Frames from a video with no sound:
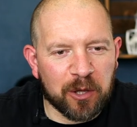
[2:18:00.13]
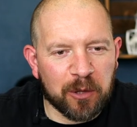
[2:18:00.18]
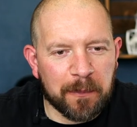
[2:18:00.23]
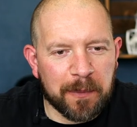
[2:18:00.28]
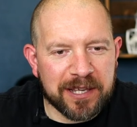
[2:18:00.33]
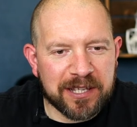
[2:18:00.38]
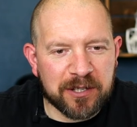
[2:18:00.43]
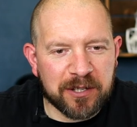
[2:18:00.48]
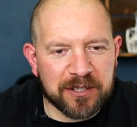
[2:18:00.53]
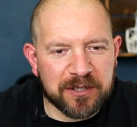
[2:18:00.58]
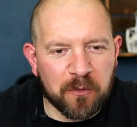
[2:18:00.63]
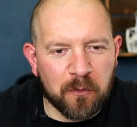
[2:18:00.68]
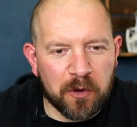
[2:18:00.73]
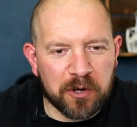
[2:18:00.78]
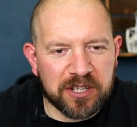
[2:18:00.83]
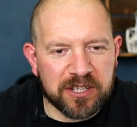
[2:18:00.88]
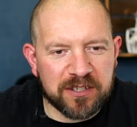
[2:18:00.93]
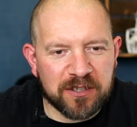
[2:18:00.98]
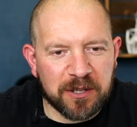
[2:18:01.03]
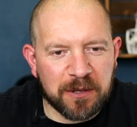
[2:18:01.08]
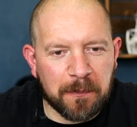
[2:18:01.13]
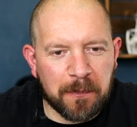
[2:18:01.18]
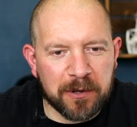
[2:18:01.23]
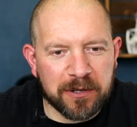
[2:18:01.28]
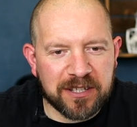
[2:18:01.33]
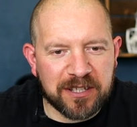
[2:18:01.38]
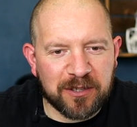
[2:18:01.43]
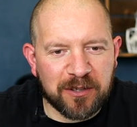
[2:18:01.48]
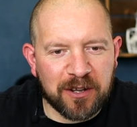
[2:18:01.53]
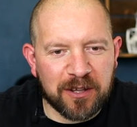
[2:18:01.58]
all base colours and washes on the
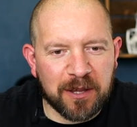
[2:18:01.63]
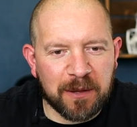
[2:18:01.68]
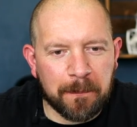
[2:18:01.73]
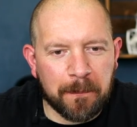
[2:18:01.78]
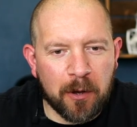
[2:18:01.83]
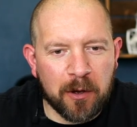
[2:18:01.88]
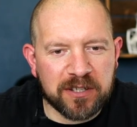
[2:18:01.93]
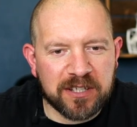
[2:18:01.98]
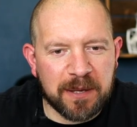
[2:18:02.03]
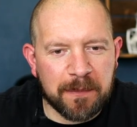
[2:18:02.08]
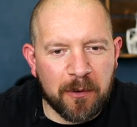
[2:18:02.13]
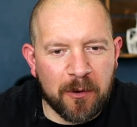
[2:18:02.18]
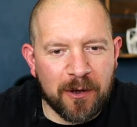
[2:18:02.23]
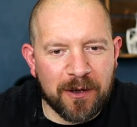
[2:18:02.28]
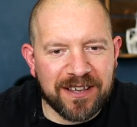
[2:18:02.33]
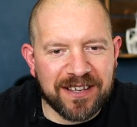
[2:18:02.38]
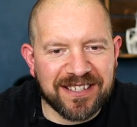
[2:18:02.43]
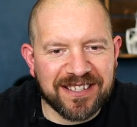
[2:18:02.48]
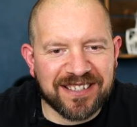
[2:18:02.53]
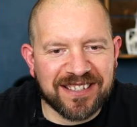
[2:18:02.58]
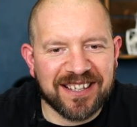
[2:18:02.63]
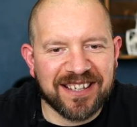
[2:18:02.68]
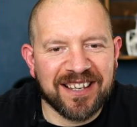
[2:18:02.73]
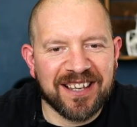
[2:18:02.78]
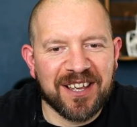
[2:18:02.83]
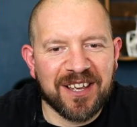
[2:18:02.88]
pus done on the epoxy boys.